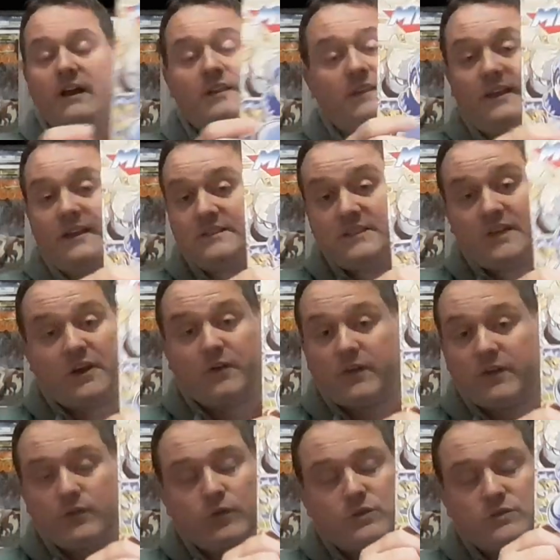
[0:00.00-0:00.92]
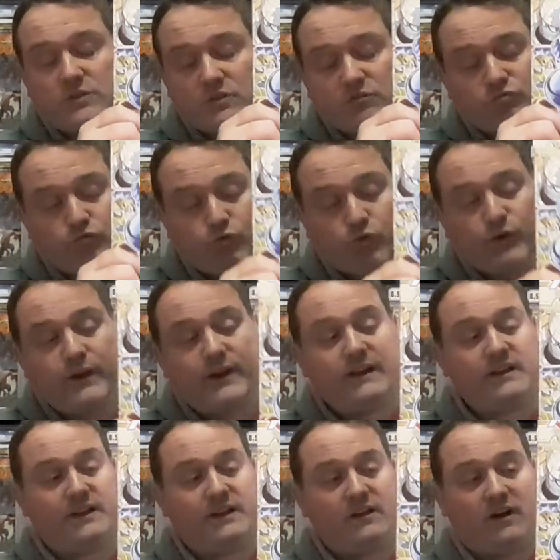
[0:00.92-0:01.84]
The interior looks
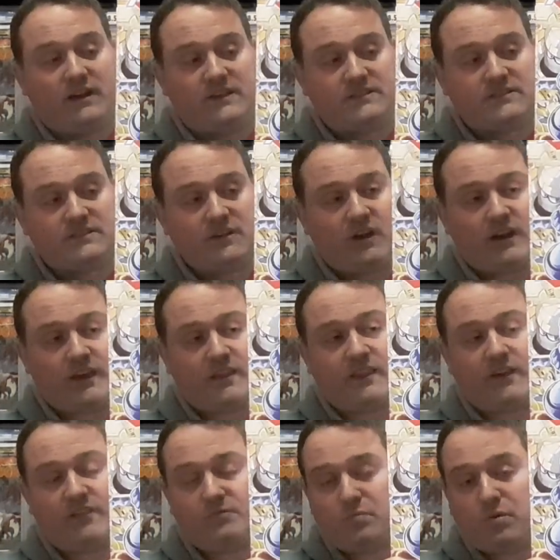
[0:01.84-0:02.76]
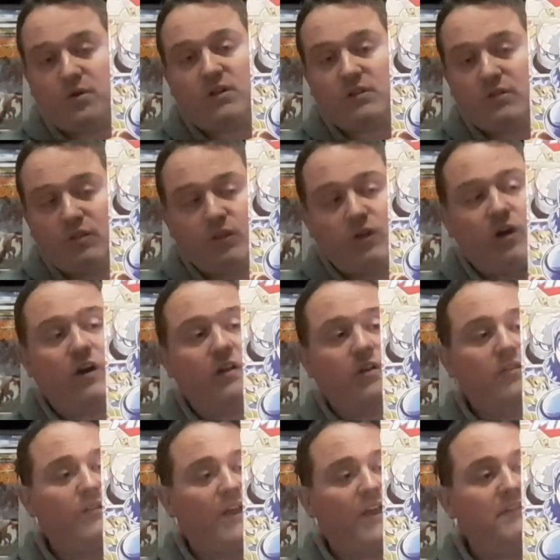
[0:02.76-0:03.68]
really nice. Like, they've put a lot
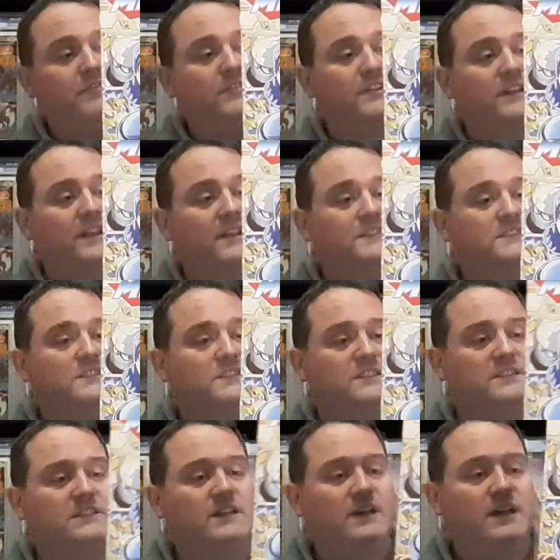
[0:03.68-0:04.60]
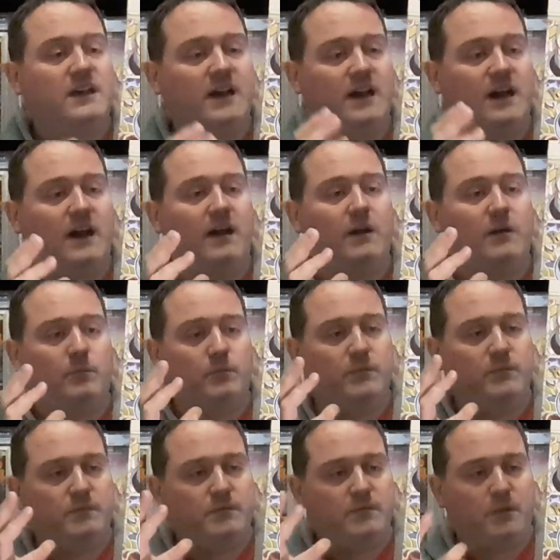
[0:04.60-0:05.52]
of effort into
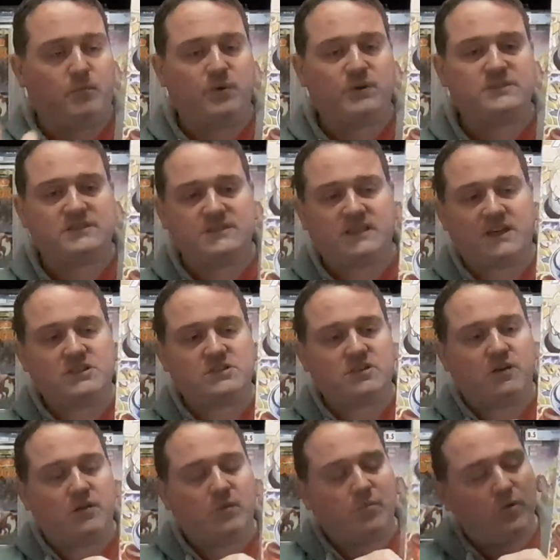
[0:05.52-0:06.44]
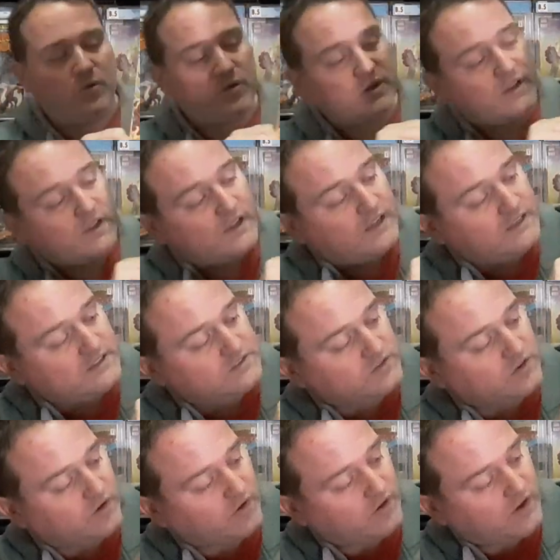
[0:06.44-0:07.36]
the presentation of the book.
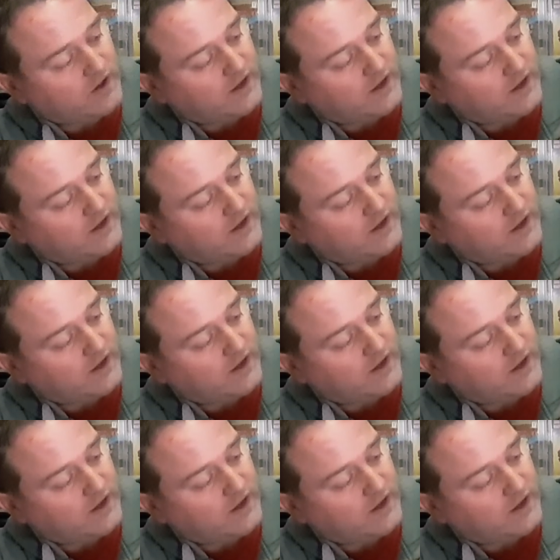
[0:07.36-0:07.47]
So,